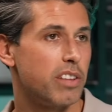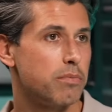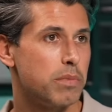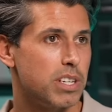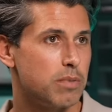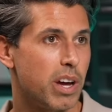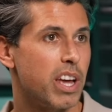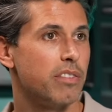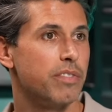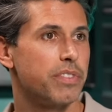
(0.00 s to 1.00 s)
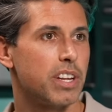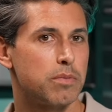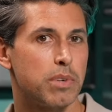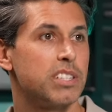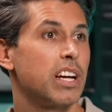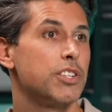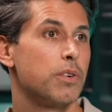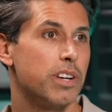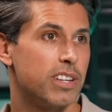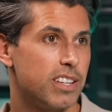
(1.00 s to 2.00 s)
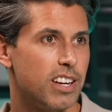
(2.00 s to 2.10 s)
Bali for me is my heaven. That's my sanctuary.